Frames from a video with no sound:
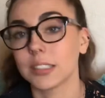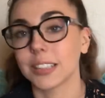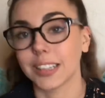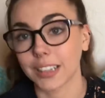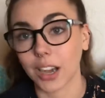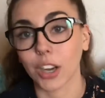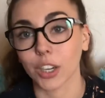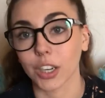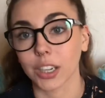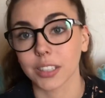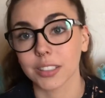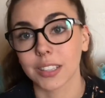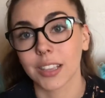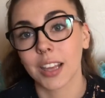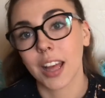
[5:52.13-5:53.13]
Did not
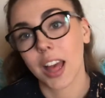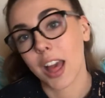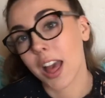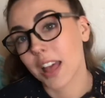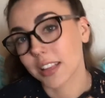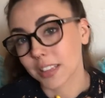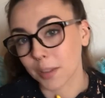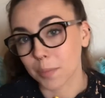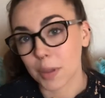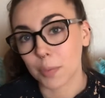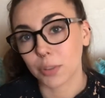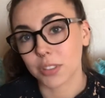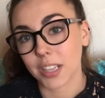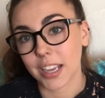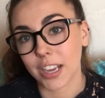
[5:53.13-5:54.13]
hurt. Some
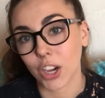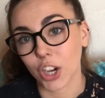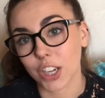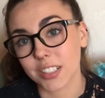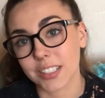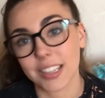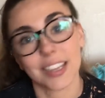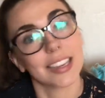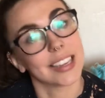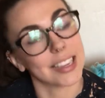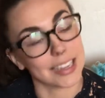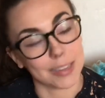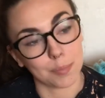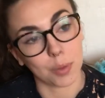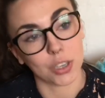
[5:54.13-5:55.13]
people say it hurts.
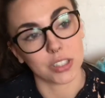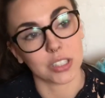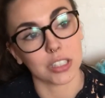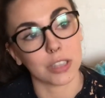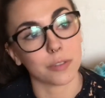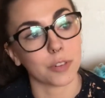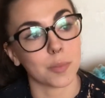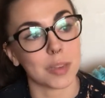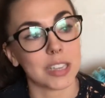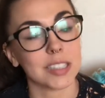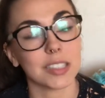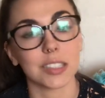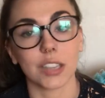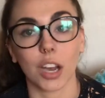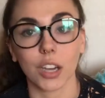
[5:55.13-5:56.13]
It personally for me
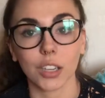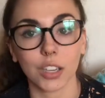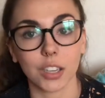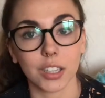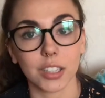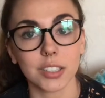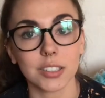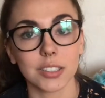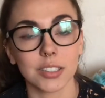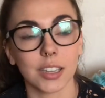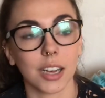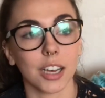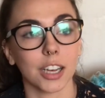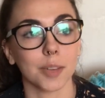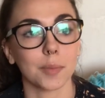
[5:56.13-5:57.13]
did not hurt.
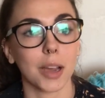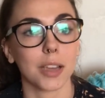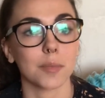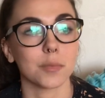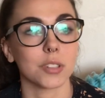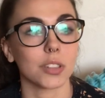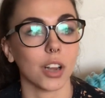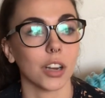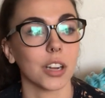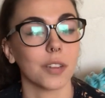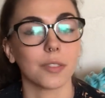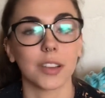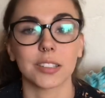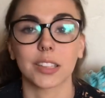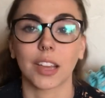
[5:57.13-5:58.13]
I'm sorry
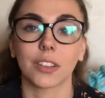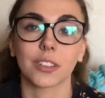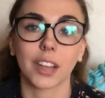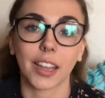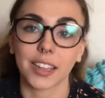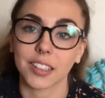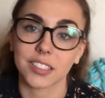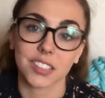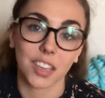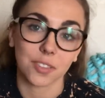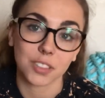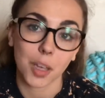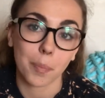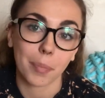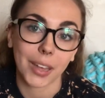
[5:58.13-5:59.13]
if I sound like a
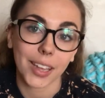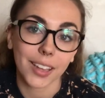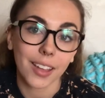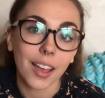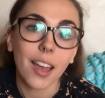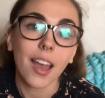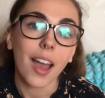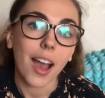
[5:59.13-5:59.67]
stuffed up pig.